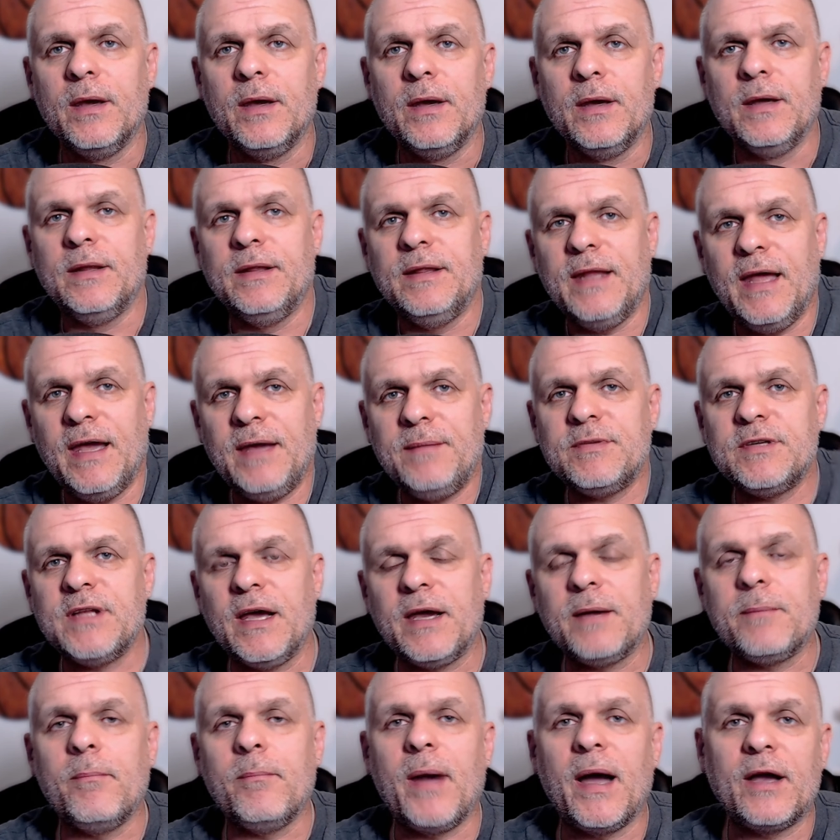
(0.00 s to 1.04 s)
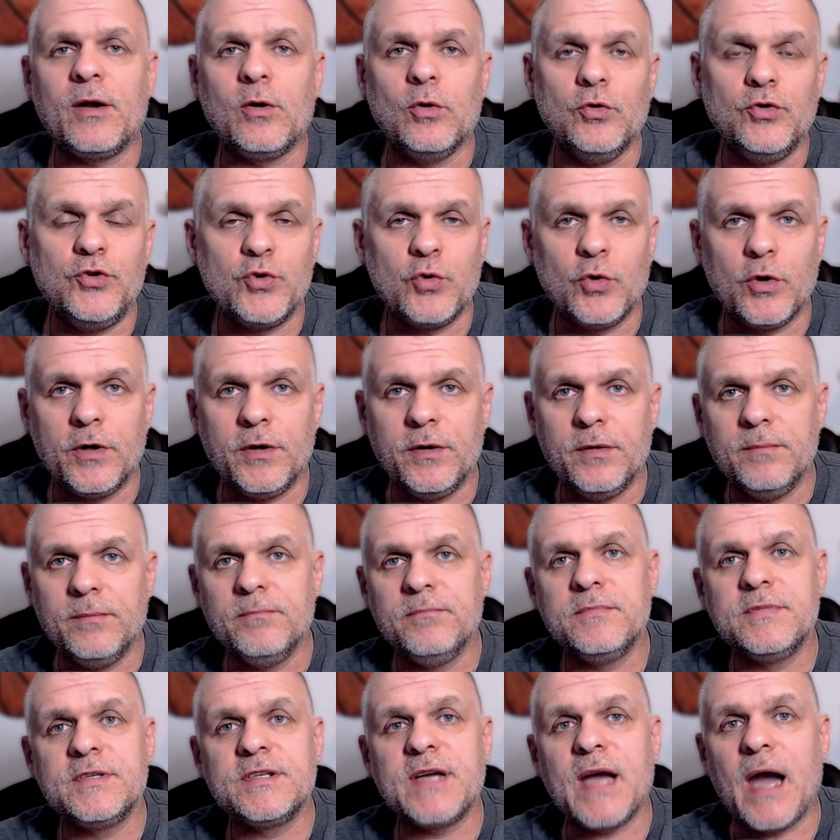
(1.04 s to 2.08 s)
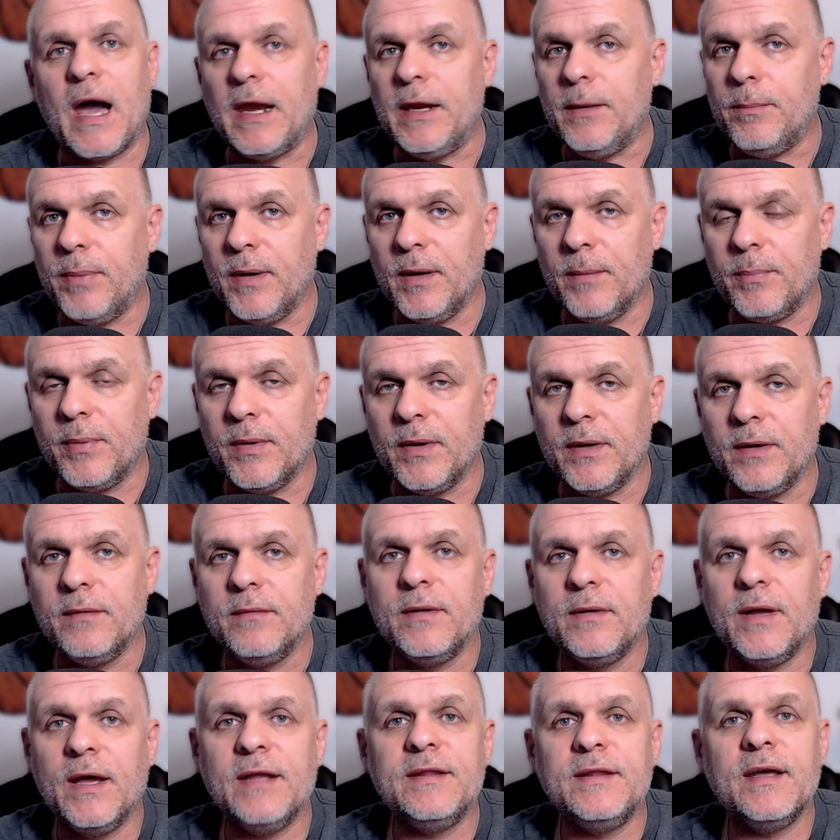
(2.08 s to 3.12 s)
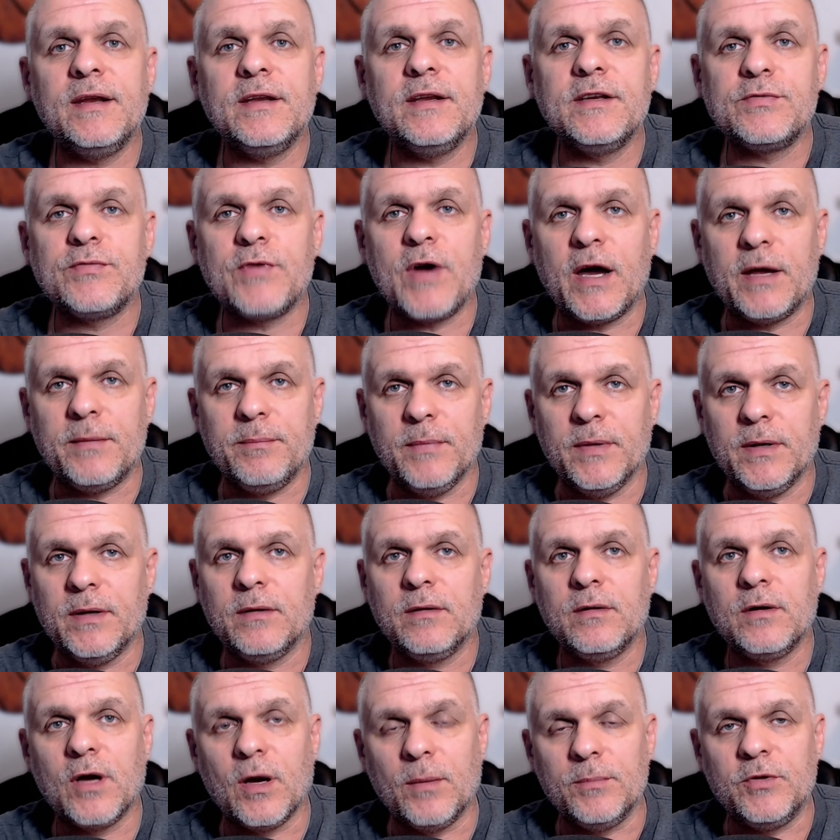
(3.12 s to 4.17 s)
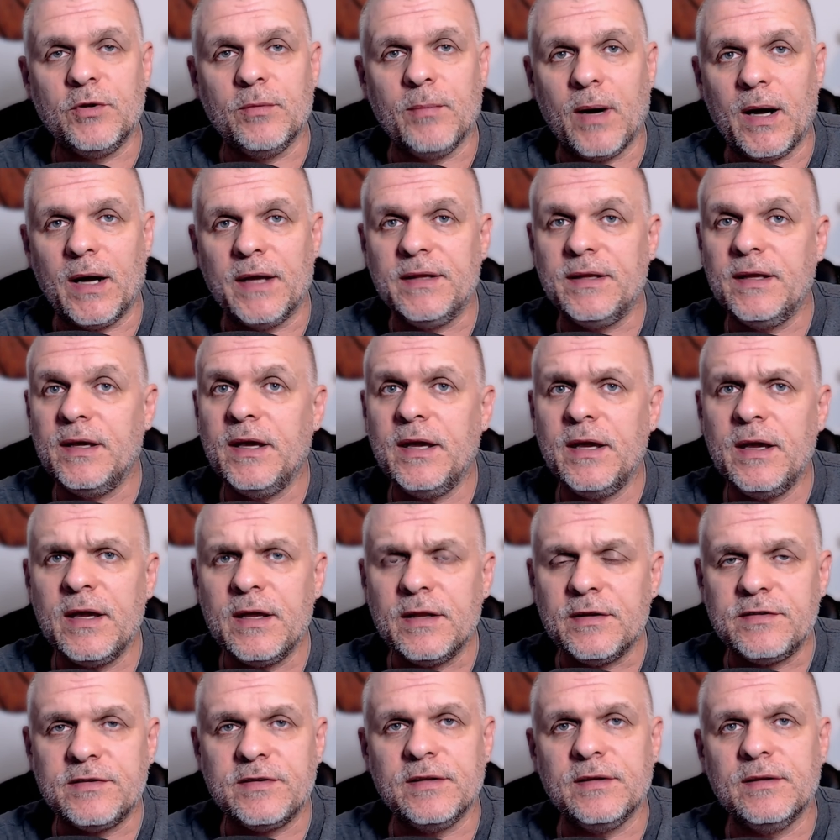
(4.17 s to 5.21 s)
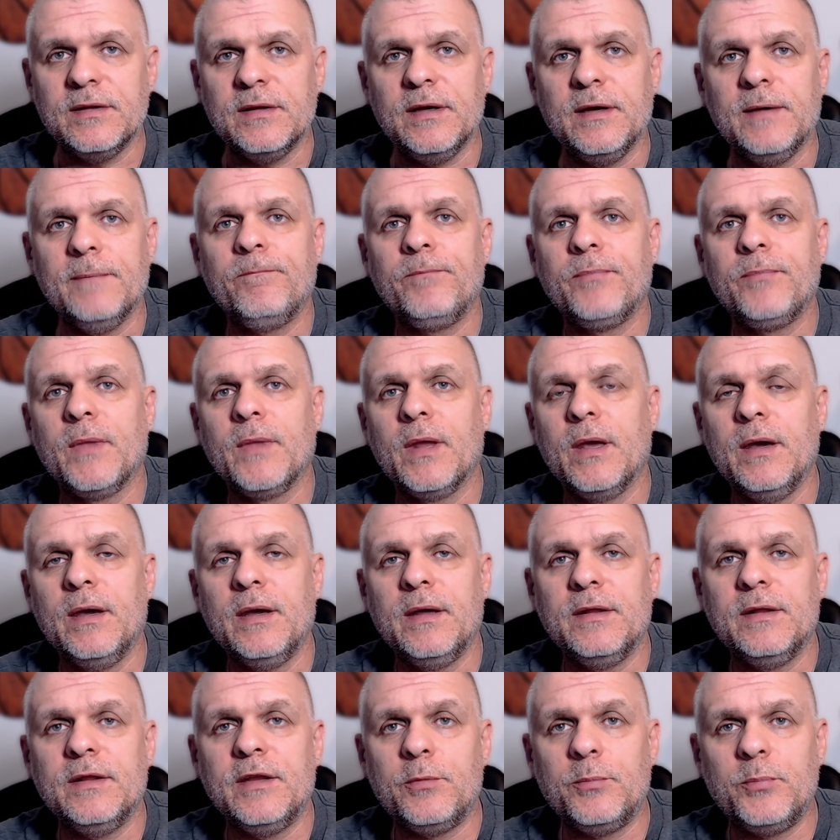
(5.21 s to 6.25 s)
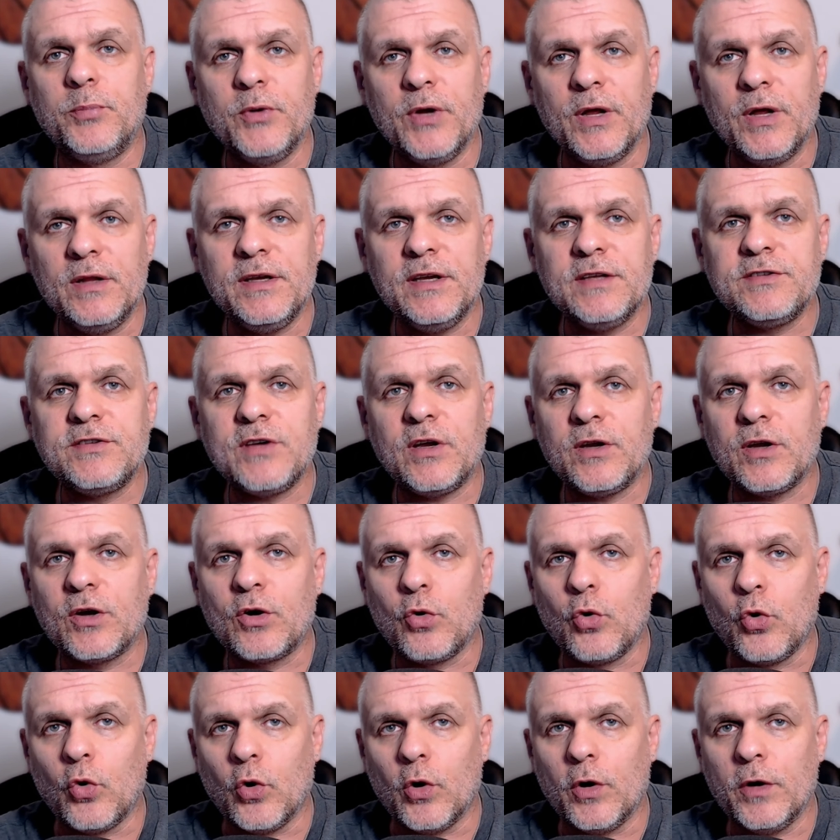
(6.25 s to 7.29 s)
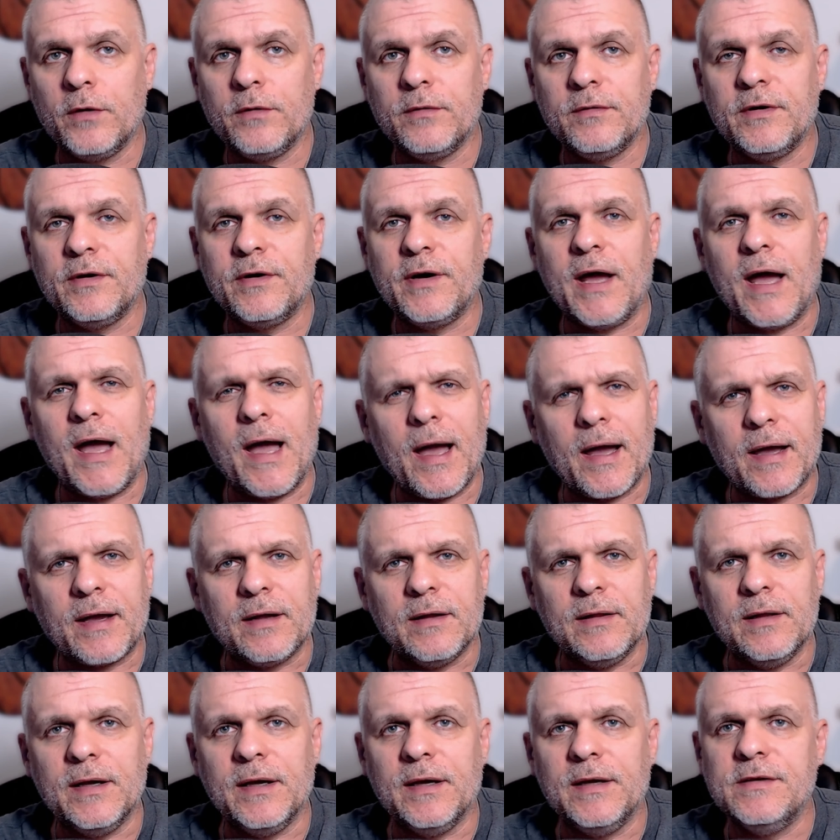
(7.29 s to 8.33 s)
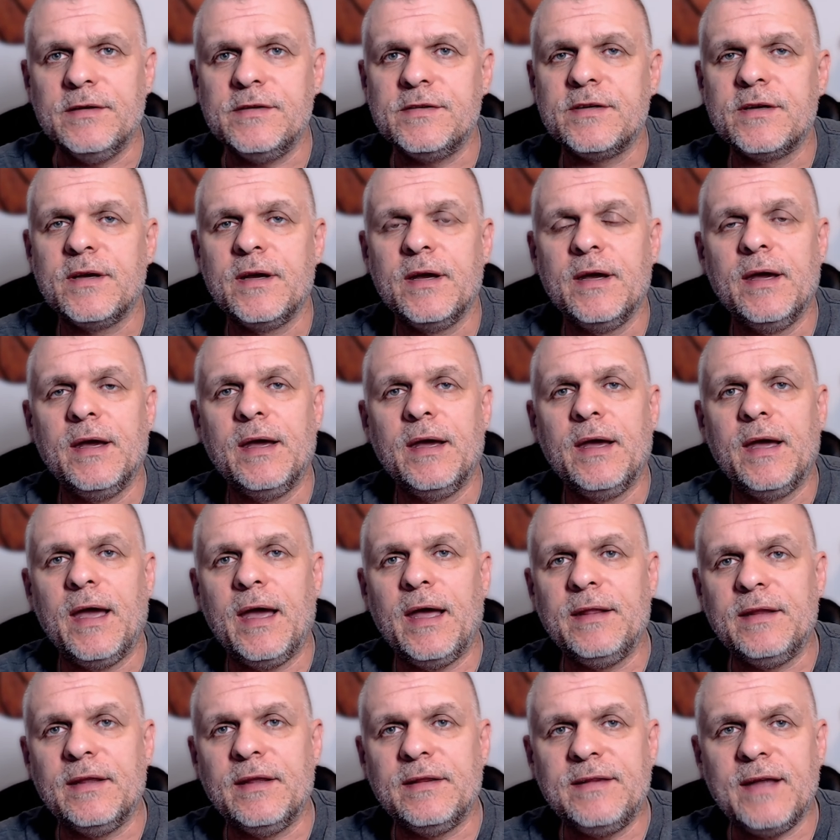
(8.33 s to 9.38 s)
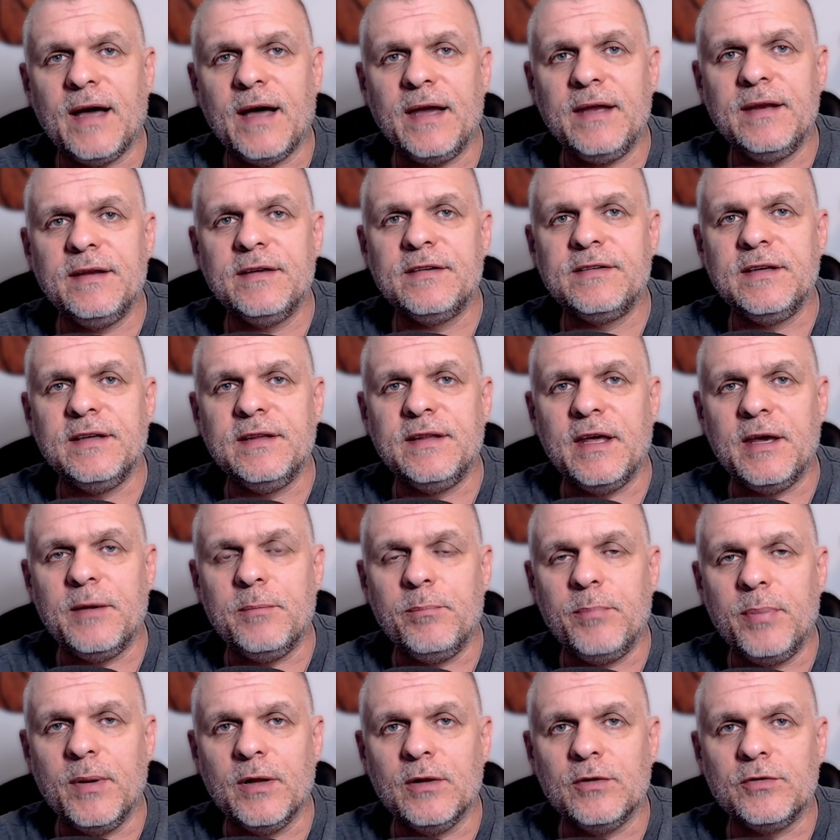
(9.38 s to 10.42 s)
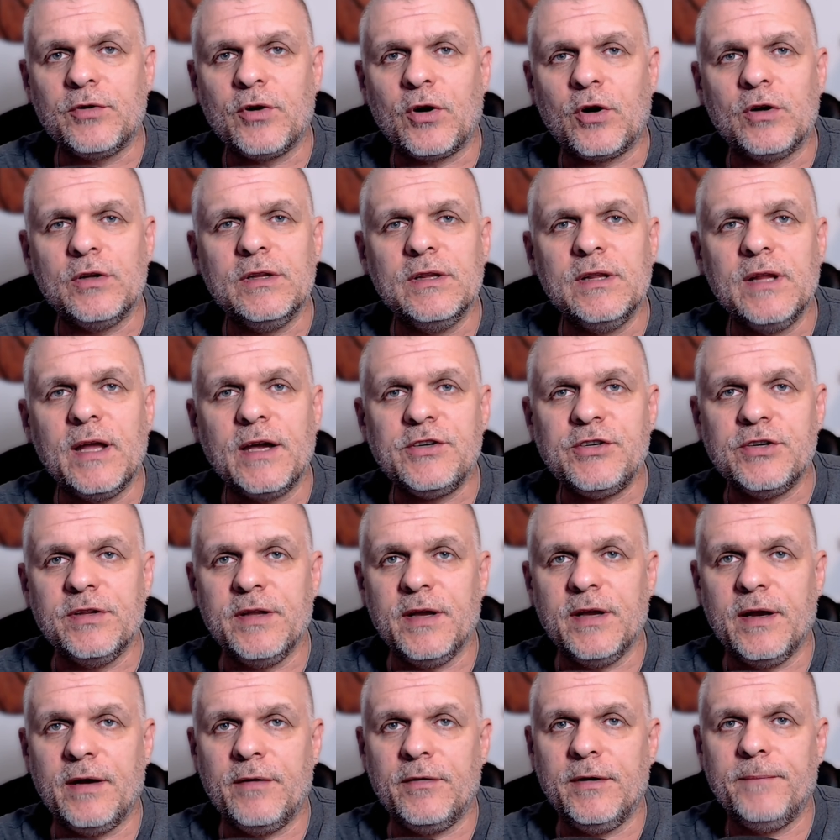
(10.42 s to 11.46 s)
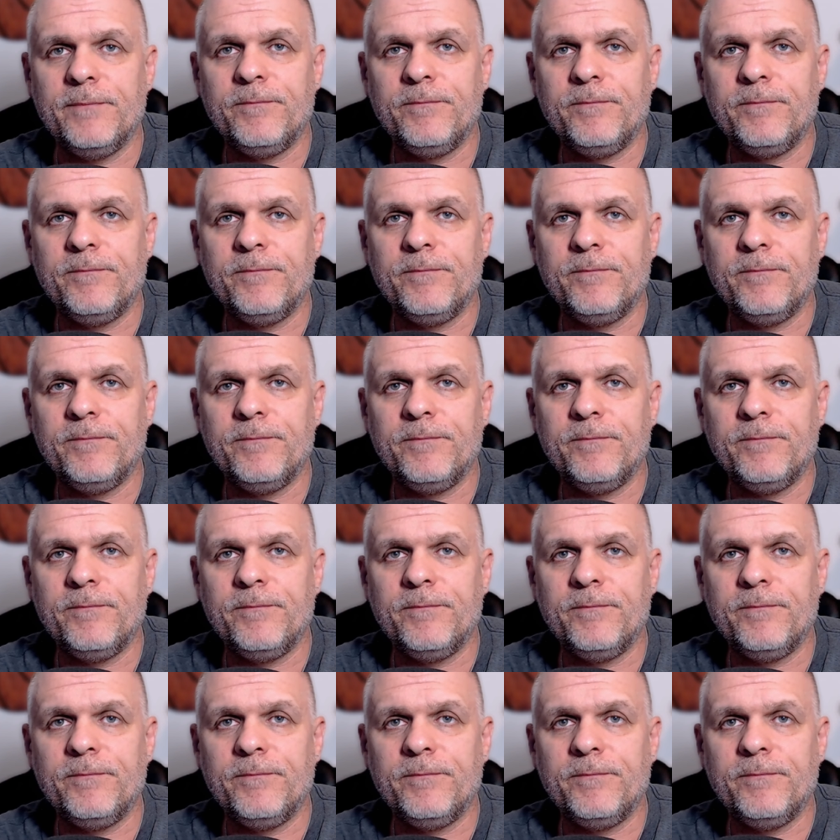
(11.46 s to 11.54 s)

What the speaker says: names like Michael Jordan, Scottie Pippen, and Dennis Rodman come to mind instantly. Their brilliance on the court, their accolades, and the dynasty they built are legendary.